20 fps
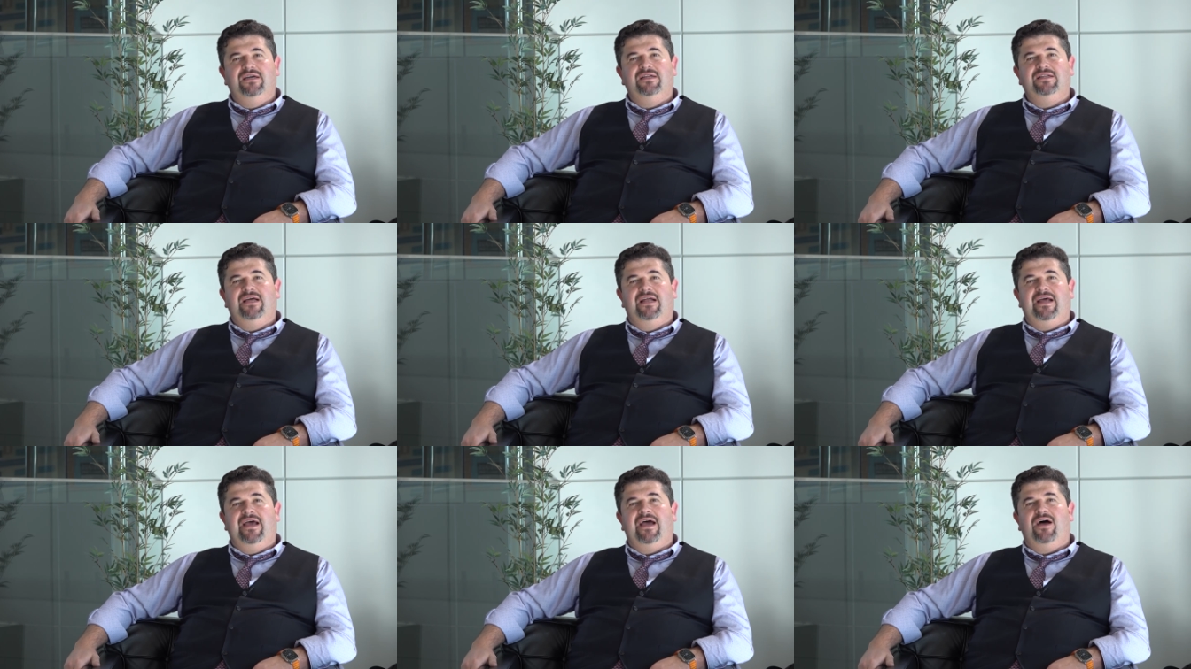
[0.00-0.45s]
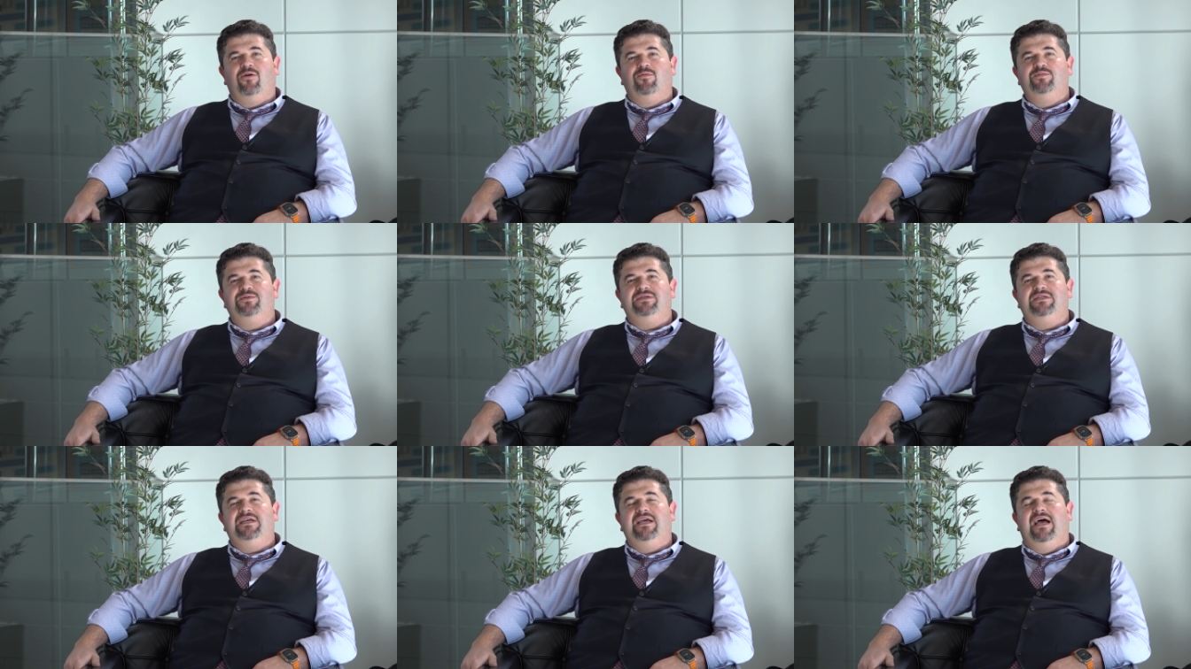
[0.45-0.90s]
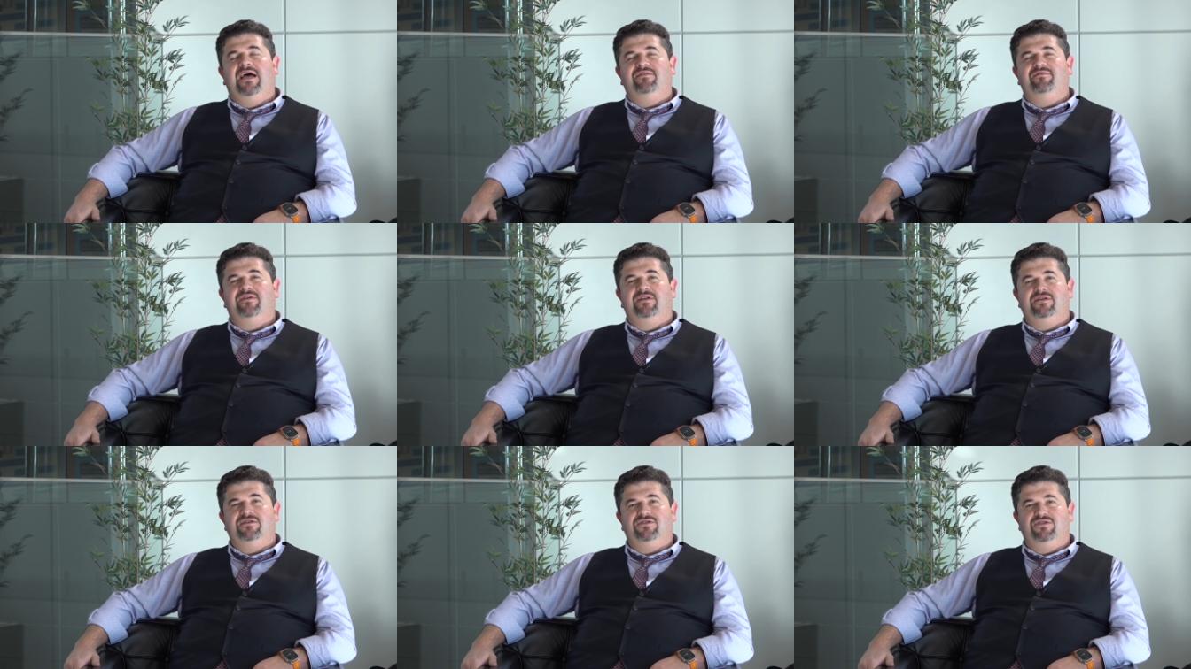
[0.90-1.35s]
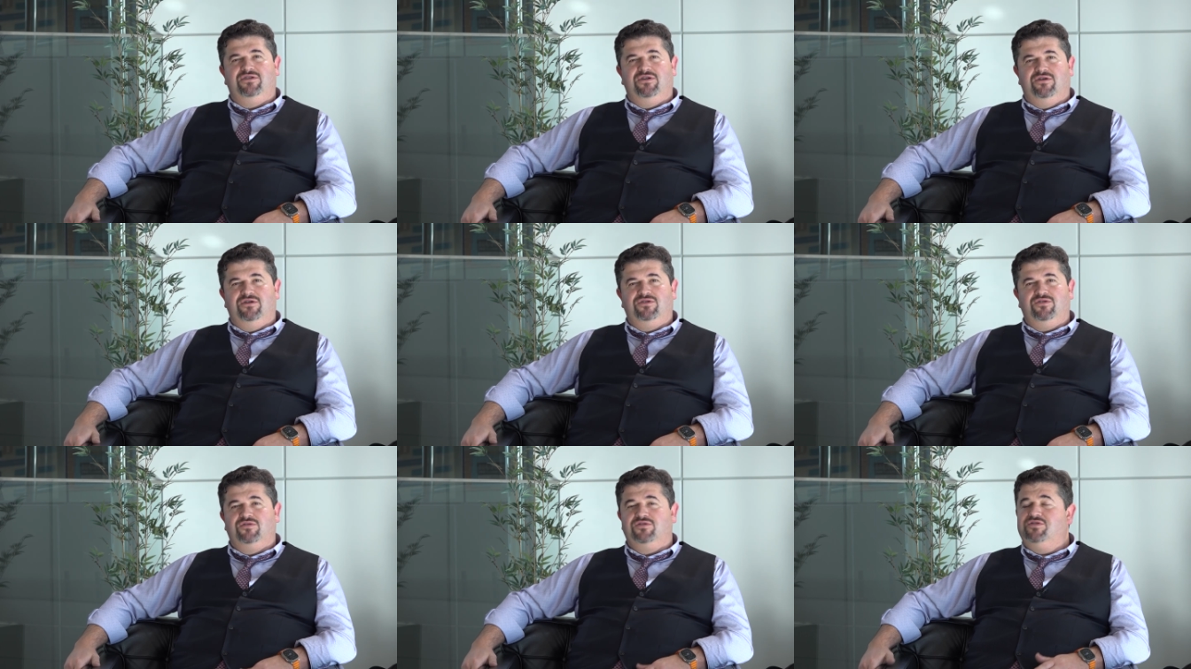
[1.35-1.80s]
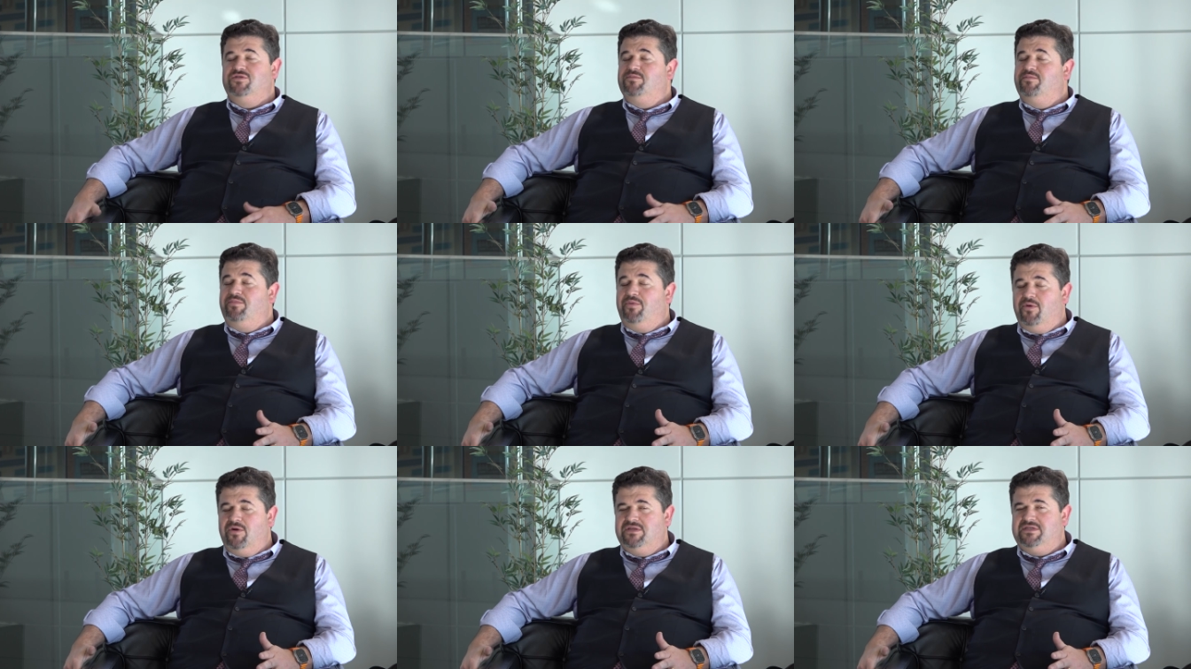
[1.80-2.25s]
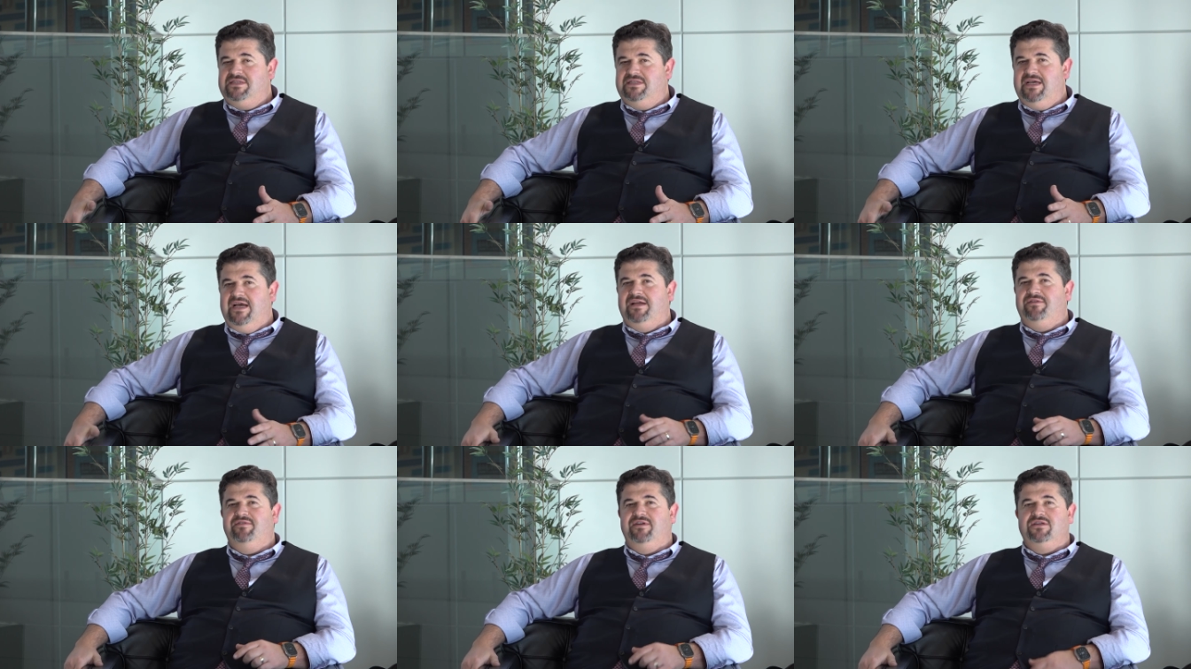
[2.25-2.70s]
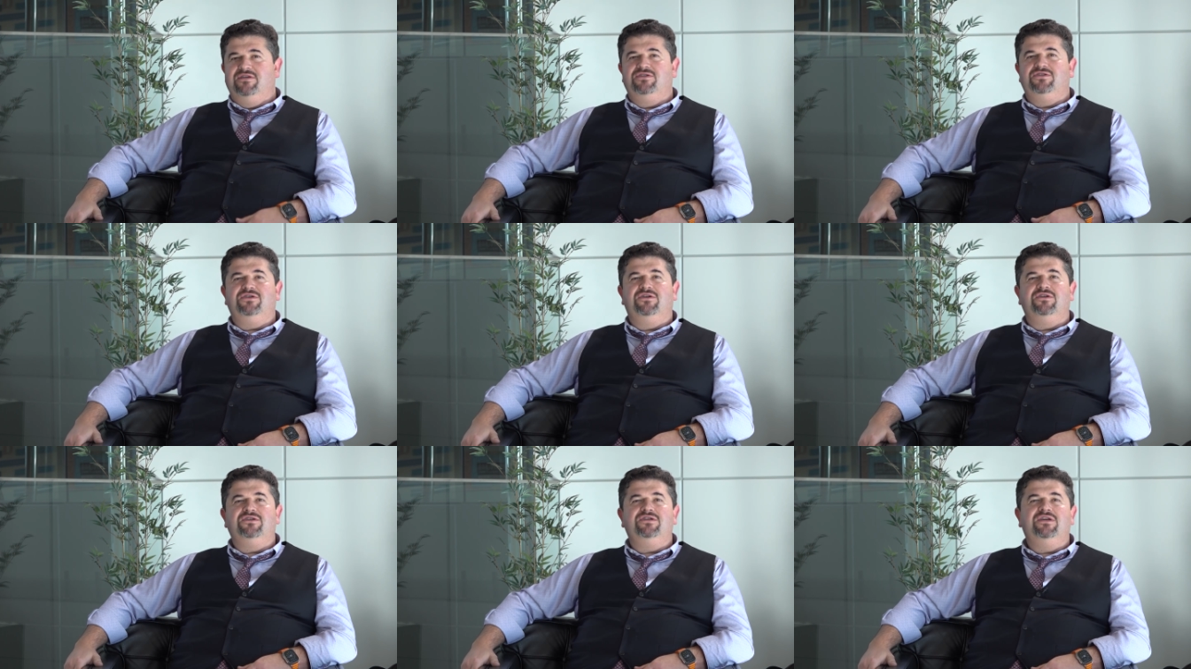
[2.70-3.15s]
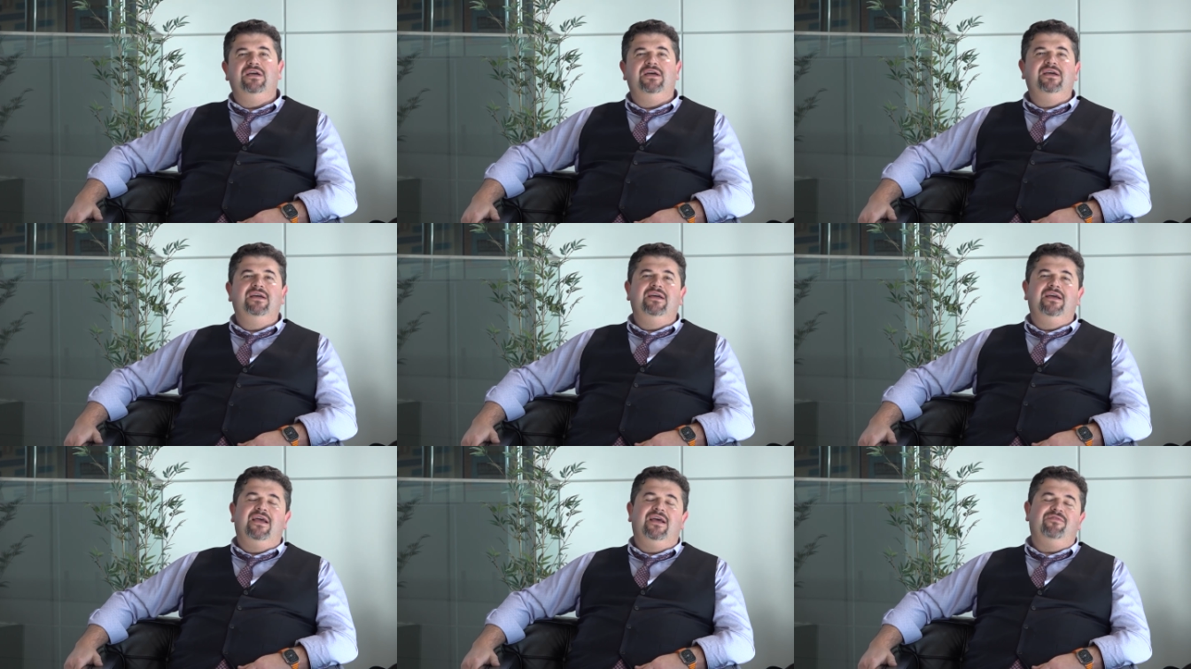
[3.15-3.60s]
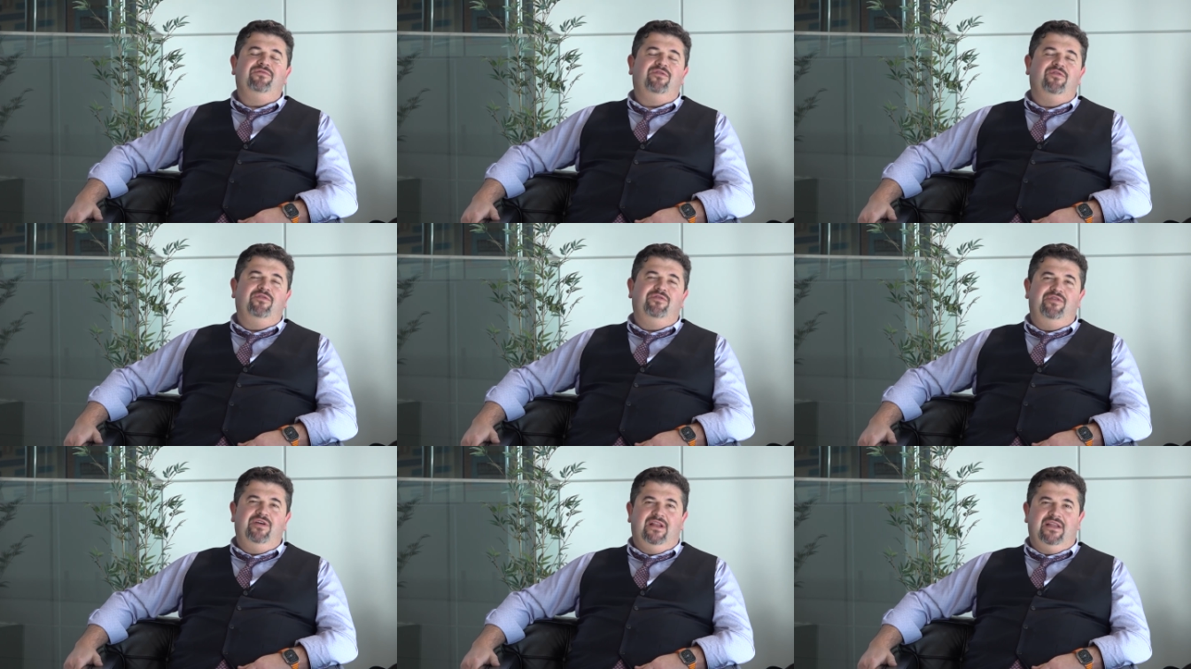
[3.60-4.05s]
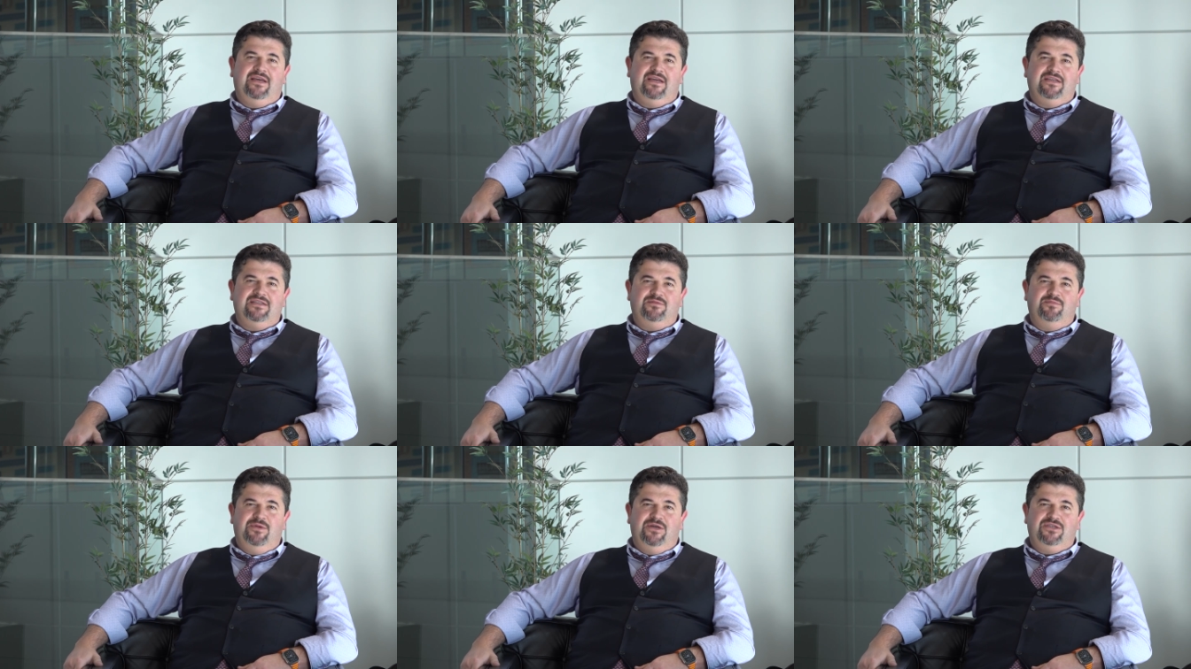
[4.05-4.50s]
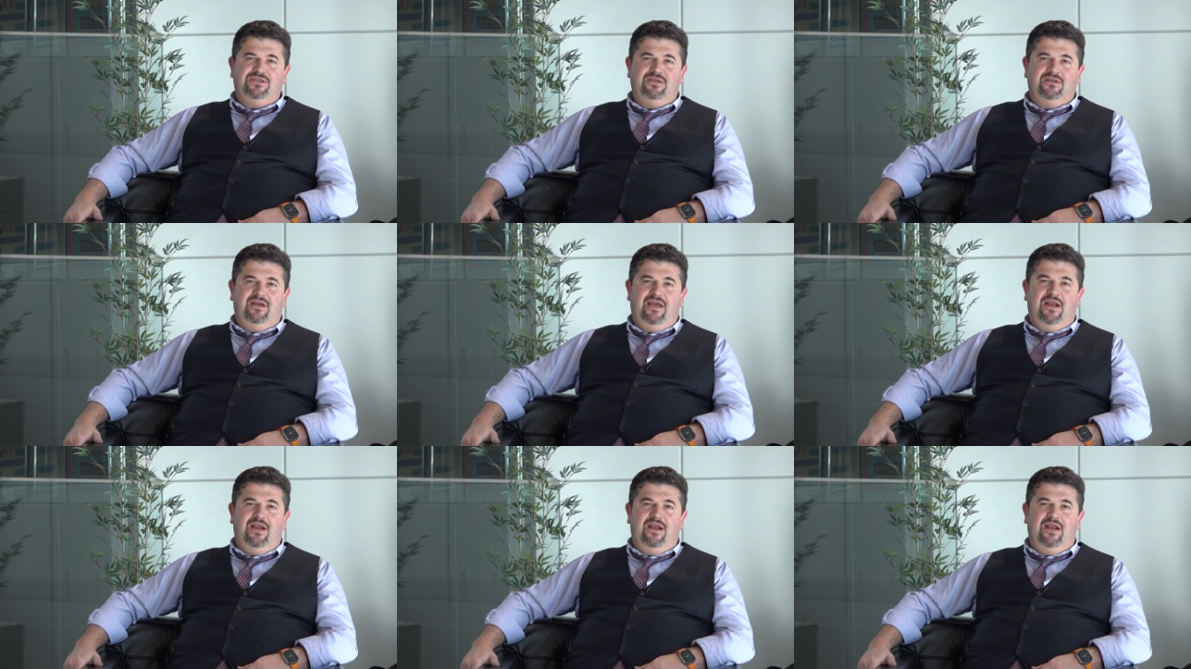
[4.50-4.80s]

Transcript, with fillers: that helps the Adventist church or supports the Adventist church in fulfilling its mission.